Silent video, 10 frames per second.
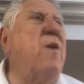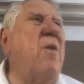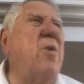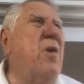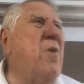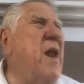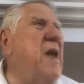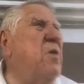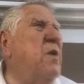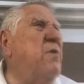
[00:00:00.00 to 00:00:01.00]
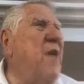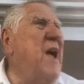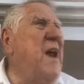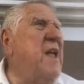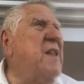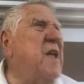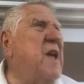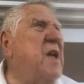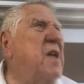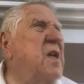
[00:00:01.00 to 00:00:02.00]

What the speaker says: I wonder why they quit flying that thing.